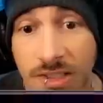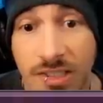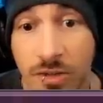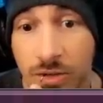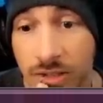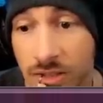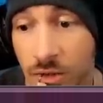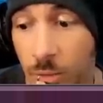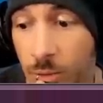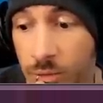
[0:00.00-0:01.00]
is this is
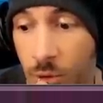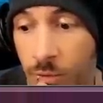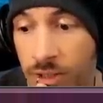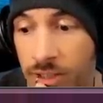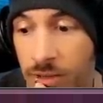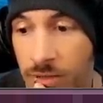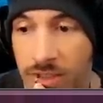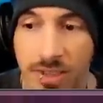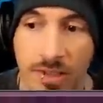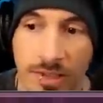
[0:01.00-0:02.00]
almost overkill.
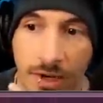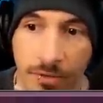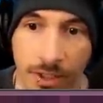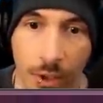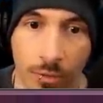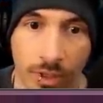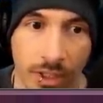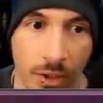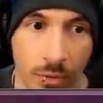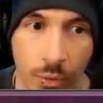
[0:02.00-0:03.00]
This is definitely
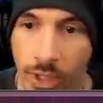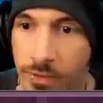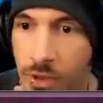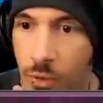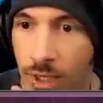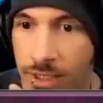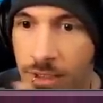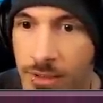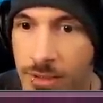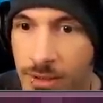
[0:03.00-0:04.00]
overkill. We have the
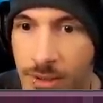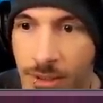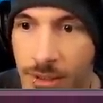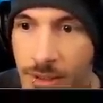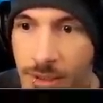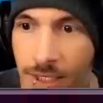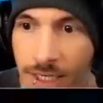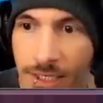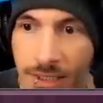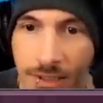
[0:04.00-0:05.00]
grinding,
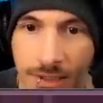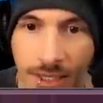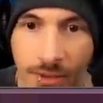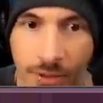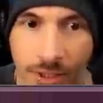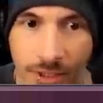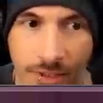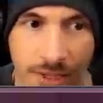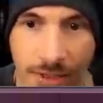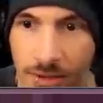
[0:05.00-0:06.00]
and everything is
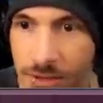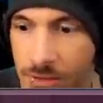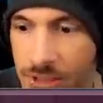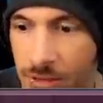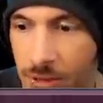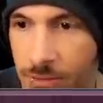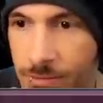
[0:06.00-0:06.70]
down to zero.